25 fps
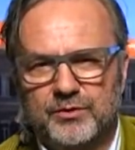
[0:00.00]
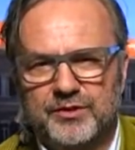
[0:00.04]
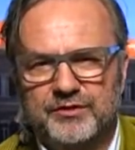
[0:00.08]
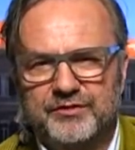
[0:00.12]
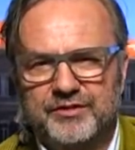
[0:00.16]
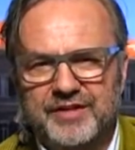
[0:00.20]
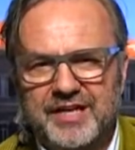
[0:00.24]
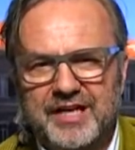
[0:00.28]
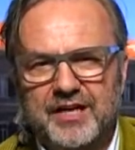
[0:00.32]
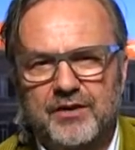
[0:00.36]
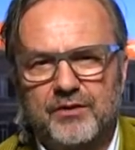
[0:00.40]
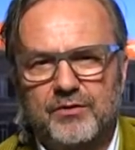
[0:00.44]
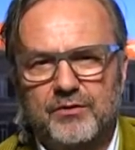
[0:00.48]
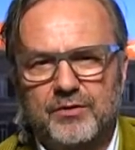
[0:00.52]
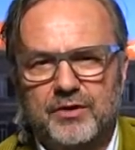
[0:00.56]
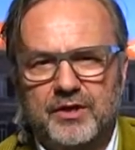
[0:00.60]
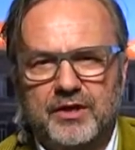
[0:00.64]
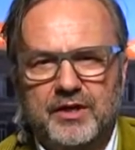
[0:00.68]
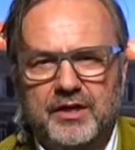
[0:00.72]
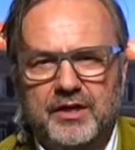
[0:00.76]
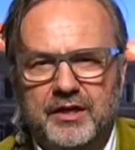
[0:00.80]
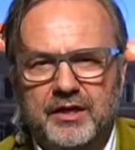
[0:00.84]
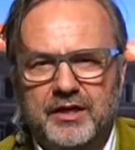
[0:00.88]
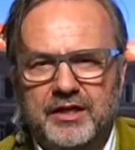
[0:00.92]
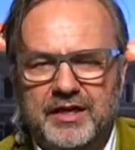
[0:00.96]
We now
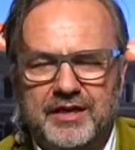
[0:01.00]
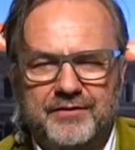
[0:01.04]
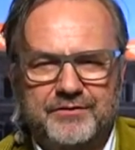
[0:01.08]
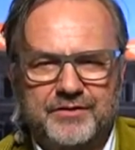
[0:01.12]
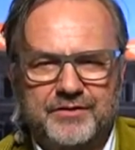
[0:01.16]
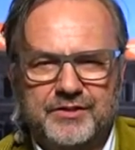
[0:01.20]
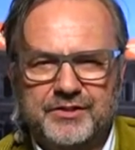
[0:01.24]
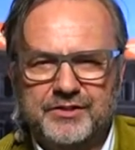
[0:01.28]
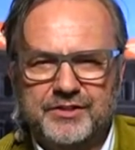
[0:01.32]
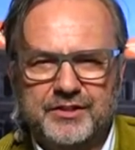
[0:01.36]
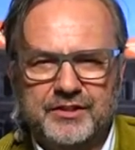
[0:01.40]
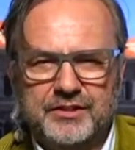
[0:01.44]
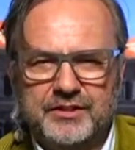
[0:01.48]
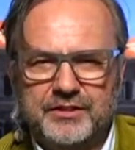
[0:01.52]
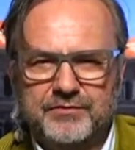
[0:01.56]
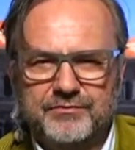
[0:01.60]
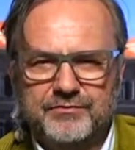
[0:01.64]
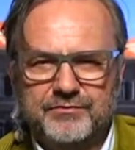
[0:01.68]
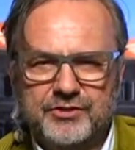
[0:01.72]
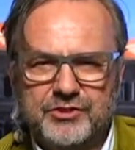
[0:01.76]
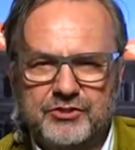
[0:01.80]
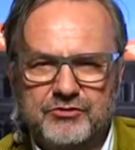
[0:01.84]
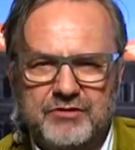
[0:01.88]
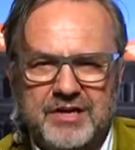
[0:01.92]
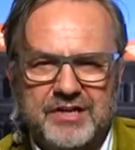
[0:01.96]
have to see a
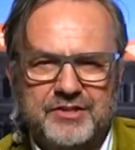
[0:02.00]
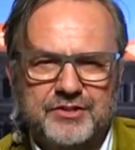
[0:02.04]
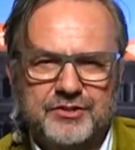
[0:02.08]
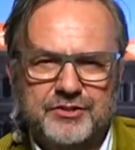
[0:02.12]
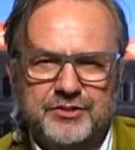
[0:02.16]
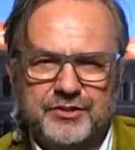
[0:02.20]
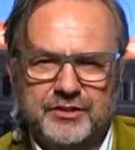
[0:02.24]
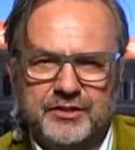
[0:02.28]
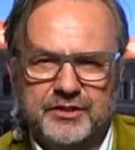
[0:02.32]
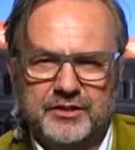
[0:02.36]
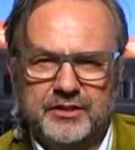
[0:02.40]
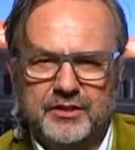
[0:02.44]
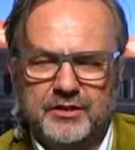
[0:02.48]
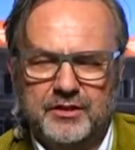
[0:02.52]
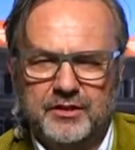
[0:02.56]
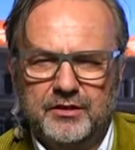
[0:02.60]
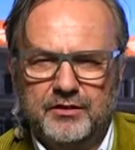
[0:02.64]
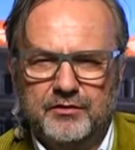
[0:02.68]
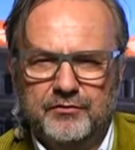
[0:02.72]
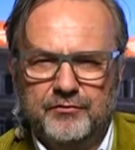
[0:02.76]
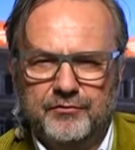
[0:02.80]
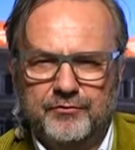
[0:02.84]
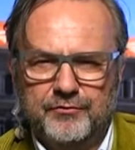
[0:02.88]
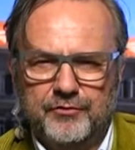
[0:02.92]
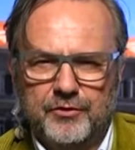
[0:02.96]
different strategy
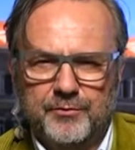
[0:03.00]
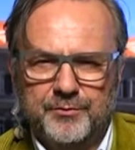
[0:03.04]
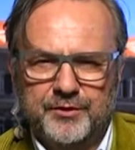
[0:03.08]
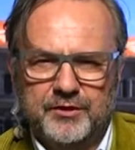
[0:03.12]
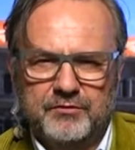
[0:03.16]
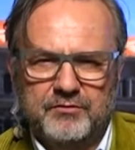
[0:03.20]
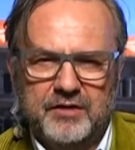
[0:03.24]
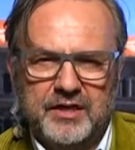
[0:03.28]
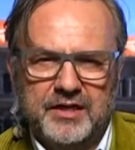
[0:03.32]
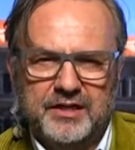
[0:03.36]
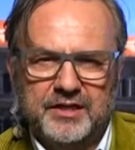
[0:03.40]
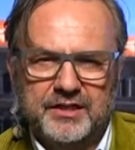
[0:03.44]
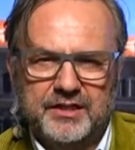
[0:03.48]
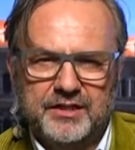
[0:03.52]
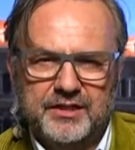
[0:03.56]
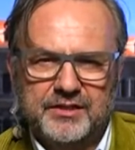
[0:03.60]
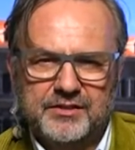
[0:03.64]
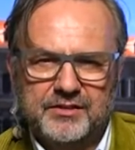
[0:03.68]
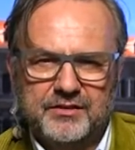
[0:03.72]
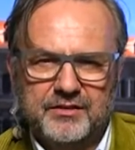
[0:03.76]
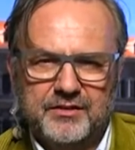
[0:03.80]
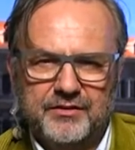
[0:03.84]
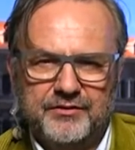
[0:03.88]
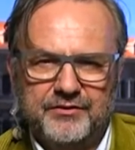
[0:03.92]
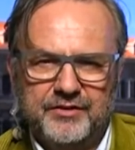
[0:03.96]
from the
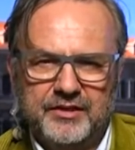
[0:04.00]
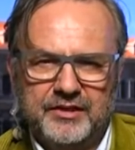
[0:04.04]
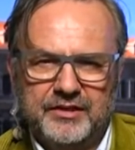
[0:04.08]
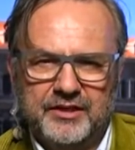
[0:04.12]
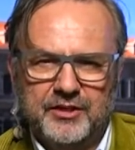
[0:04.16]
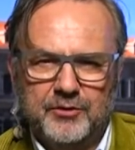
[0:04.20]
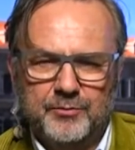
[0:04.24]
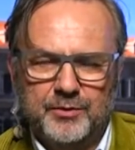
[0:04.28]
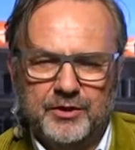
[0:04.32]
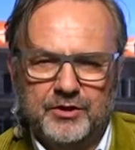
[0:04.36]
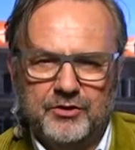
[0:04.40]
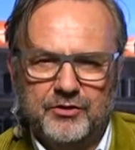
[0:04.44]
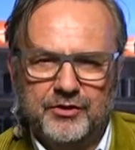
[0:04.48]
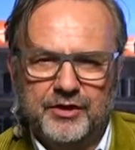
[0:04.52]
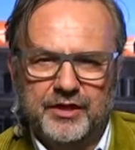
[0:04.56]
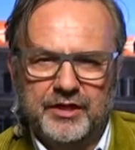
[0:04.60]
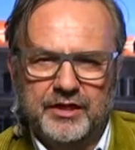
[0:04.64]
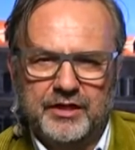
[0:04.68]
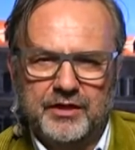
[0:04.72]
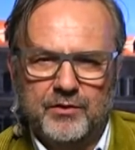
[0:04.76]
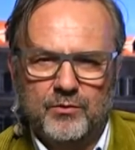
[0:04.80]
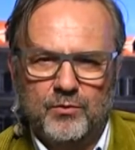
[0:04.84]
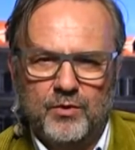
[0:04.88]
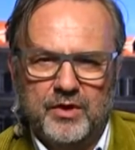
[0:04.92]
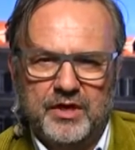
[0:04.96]
Iraqis, and I think they'll be
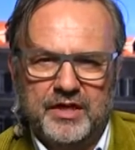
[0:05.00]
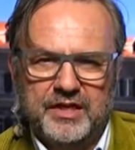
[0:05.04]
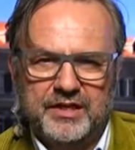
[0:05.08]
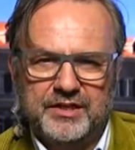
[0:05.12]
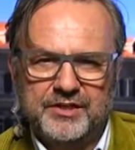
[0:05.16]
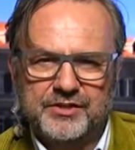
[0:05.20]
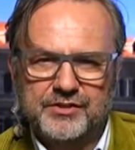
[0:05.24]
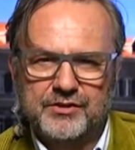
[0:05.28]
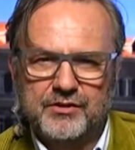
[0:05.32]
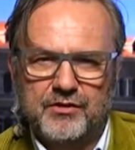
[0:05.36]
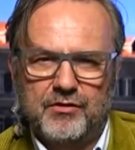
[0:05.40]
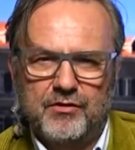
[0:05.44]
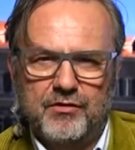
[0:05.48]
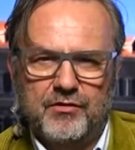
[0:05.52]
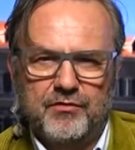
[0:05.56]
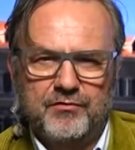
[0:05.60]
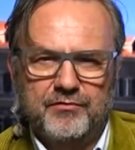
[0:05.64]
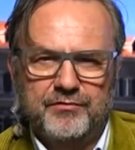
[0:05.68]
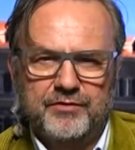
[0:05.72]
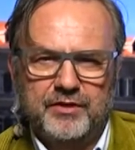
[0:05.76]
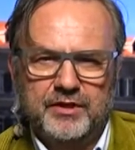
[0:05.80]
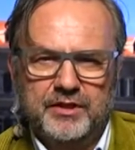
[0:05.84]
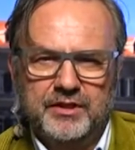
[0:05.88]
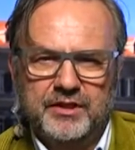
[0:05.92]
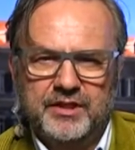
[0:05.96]
looking at ways
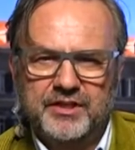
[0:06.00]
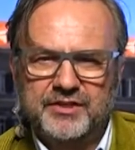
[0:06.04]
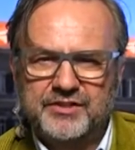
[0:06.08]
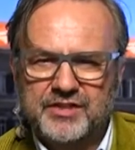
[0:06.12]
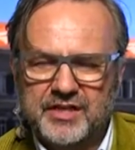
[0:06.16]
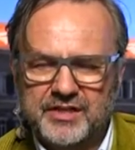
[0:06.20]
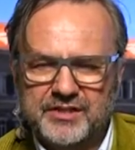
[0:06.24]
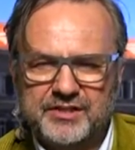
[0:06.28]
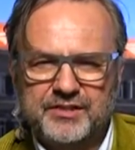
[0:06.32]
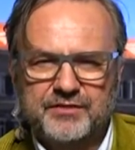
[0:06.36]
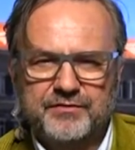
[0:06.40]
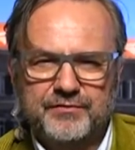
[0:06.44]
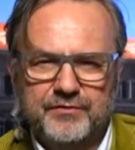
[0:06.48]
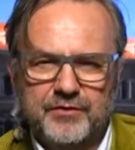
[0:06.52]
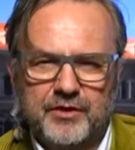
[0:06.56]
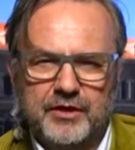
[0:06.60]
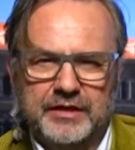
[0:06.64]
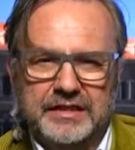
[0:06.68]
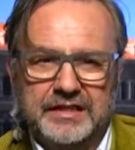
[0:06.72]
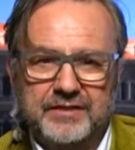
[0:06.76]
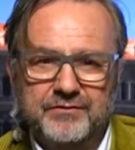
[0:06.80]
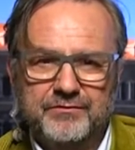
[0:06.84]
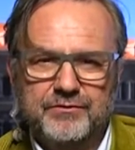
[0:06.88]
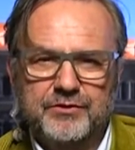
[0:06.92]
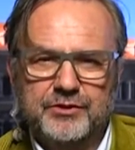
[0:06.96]
of
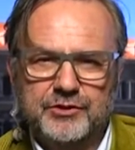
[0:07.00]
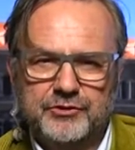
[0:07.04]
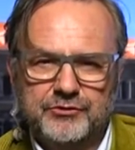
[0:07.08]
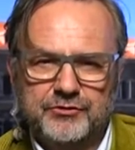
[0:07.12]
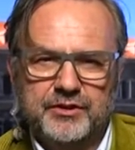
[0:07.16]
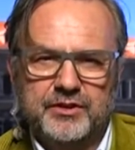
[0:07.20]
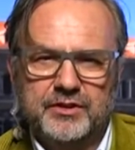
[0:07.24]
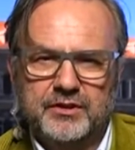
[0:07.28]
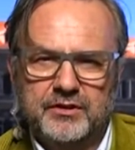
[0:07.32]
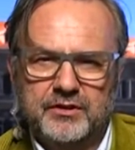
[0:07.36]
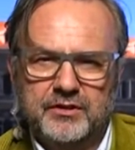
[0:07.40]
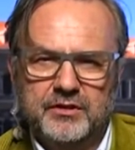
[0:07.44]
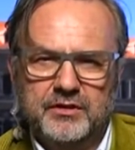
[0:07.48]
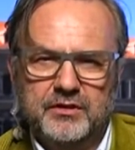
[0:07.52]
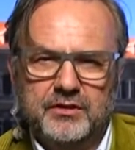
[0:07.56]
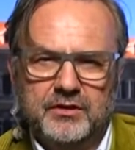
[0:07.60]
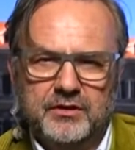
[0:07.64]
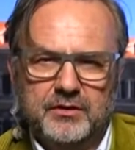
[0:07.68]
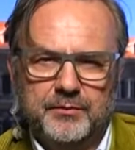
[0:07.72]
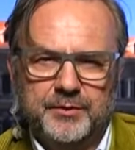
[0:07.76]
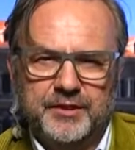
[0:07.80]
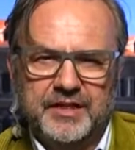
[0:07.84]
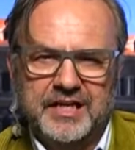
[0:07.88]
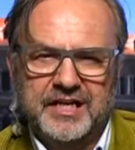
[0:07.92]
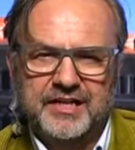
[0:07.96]
intensifying infantry,
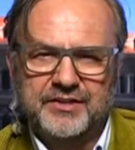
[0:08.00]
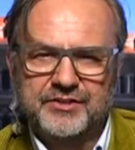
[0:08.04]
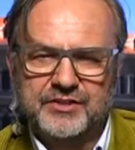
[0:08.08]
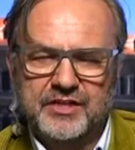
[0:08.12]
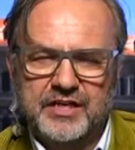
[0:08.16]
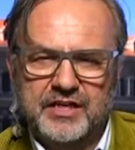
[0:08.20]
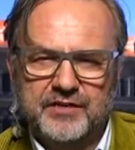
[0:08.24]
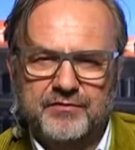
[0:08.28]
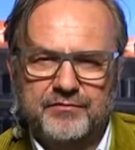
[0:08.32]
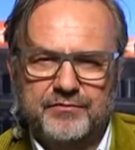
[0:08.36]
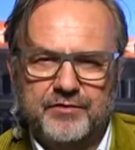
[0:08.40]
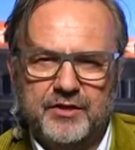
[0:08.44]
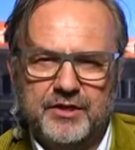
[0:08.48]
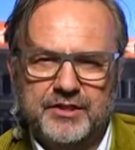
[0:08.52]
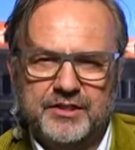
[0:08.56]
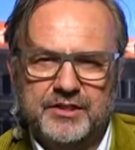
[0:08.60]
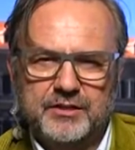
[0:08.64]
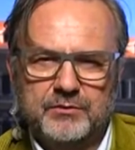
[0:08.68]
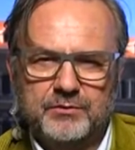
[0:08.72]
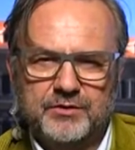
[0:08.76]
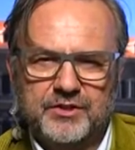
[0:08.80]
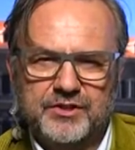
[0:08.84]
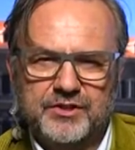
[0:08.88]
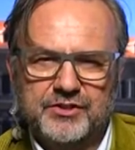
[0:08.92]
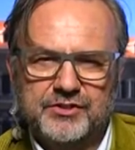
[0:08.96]
I mean, hand-to-hand
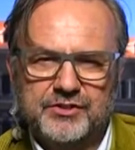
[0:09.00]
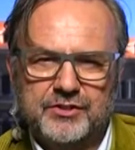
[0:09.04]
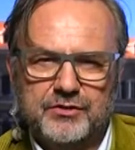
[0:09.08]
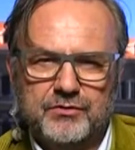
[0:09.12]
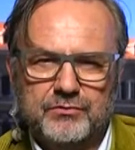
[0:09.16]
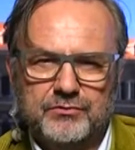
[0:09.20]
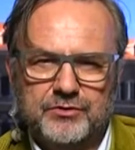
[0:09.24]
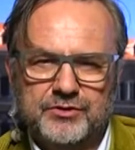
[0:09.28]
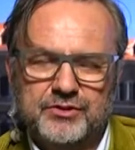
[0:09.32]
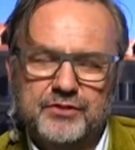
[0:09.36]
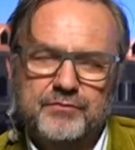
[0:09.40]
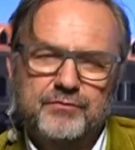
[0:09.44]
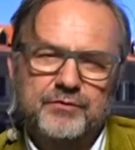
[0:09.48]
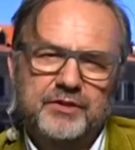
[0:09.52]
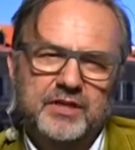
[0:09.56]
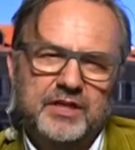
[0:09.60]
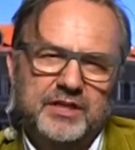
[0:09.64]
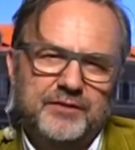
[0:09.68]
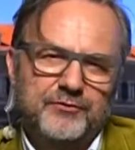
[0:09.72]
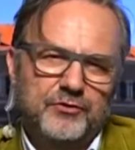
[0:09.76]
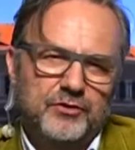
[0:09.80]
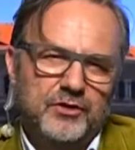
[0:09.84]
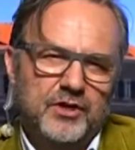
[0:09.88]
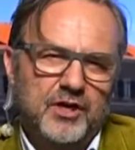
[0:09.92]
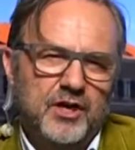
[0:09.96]
fighting with their soldiers. Don't forget
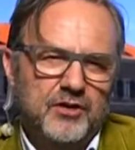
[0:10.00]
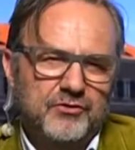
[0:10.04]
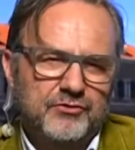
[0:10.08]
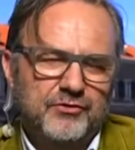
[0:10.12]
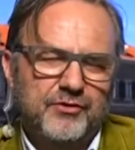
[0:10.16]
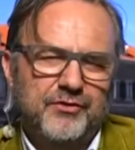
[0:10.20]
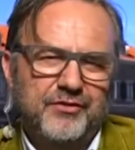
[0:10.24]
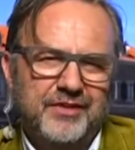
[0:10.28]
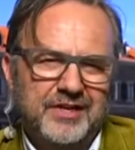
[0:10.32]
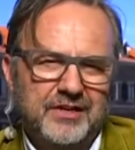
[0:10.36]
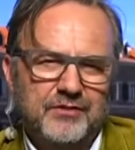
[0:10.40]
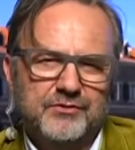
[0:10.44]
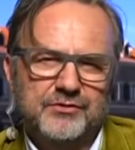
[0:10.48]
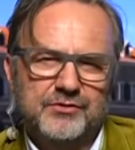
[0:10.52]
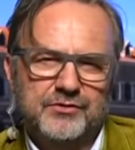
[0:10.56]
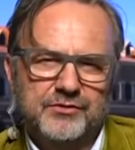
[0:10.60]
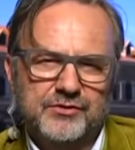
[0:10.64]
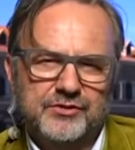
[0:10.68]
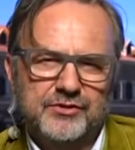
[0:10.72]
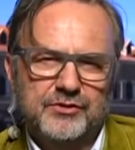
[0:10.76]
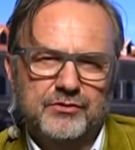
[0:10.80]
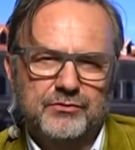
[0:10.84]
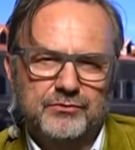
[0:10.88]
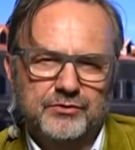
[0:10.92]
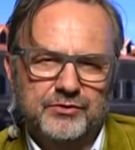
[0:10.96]
they've got 100,000
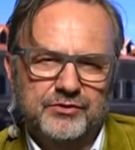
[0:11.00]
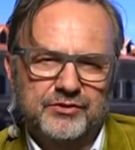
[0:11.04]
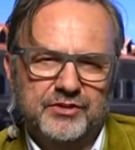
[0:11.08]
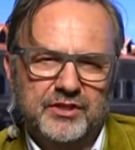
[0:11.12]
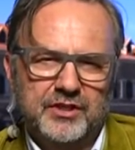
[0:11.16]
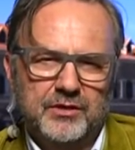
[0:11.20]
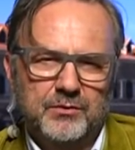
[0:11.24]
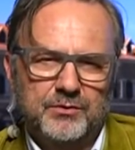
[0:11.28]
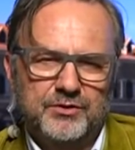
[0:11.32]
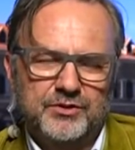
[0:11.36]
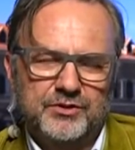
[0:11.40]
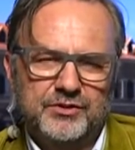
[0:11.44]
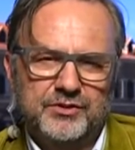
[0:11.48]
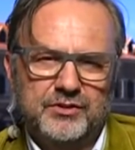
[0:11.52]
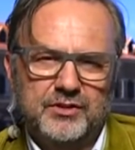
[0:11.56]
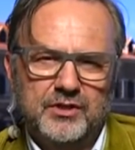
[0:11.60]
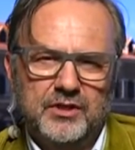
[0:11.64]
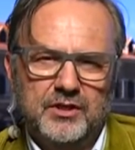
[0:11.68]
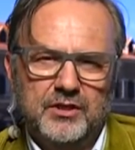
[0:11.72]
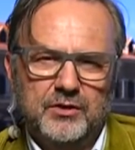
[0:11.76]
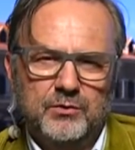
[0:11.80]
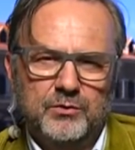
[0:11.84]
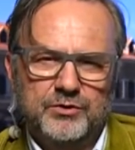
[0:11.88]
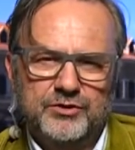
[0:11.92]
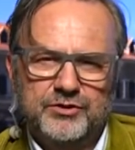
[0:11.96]
soldiers there, which is
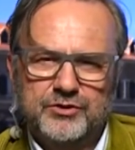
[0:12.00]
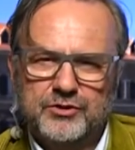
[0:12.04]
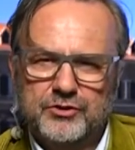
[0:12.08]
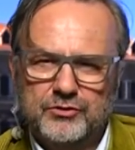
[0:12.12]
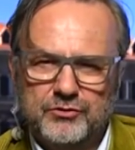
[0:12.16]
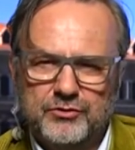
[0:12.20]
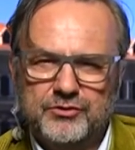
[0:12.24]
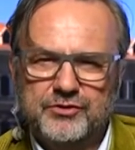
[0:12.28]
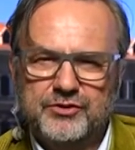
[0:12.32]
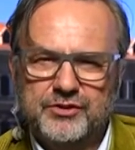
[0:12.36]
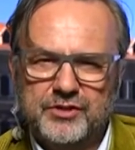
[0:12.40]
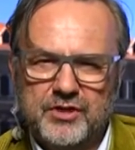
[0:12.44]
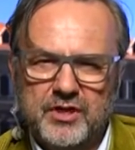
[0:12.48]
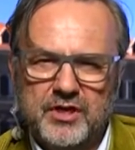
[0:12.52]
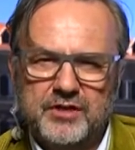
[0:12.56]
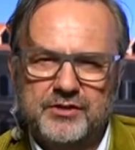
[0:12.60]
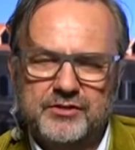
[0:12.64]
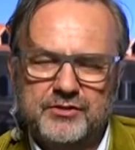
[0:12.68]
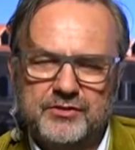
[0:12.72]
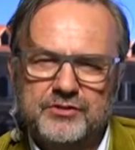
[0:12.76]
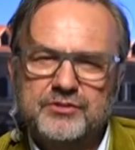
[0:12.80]
a good-sized